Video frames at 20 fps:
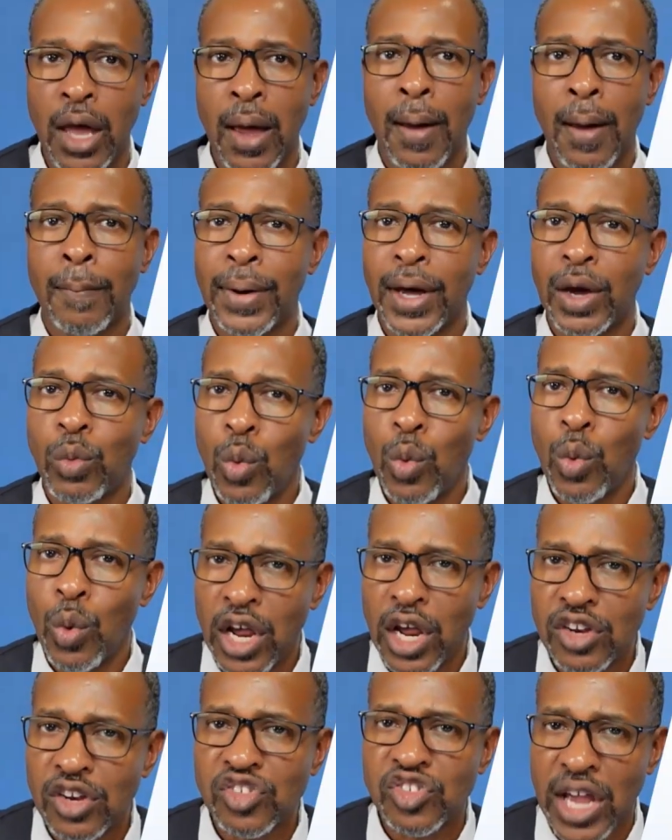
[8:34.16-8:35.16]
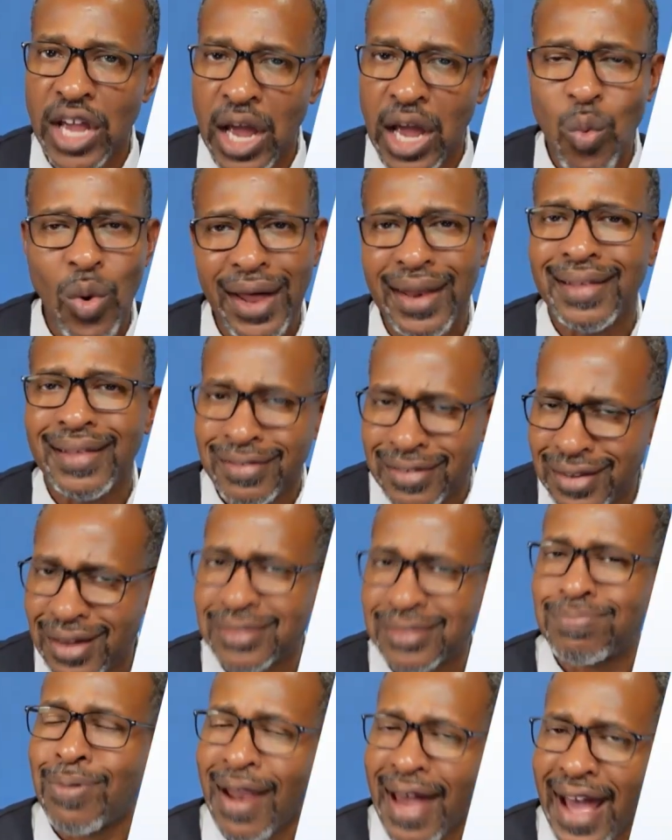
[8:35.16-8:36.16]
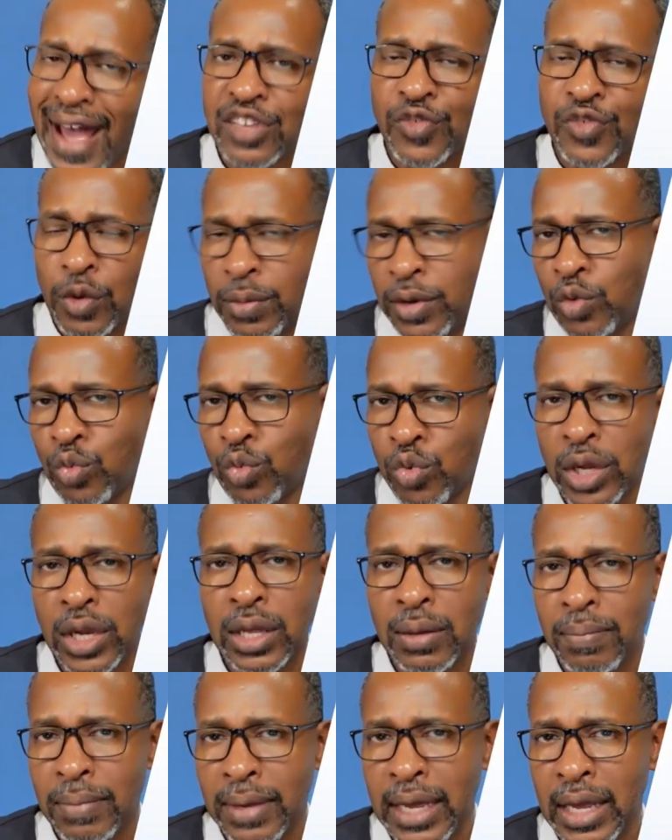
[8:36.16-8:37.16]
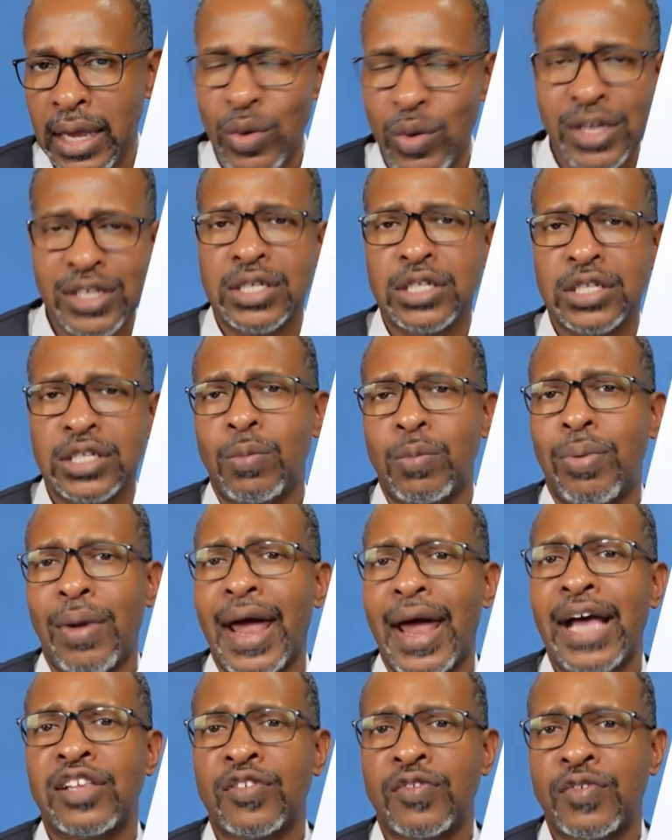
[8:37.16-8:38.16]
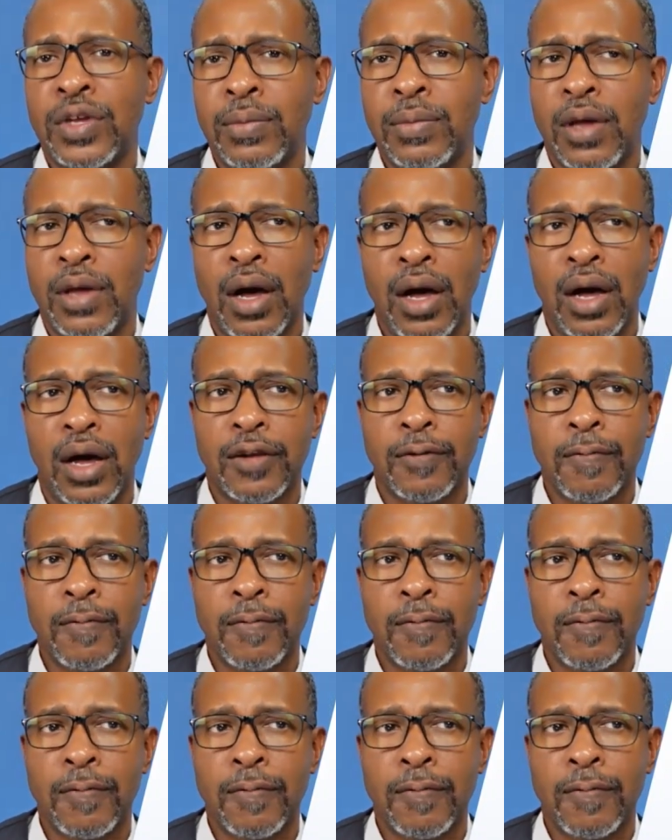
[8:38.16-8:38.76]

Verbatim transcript: But we want to understand what does blasphemy really mean? What is it to blaspheme God?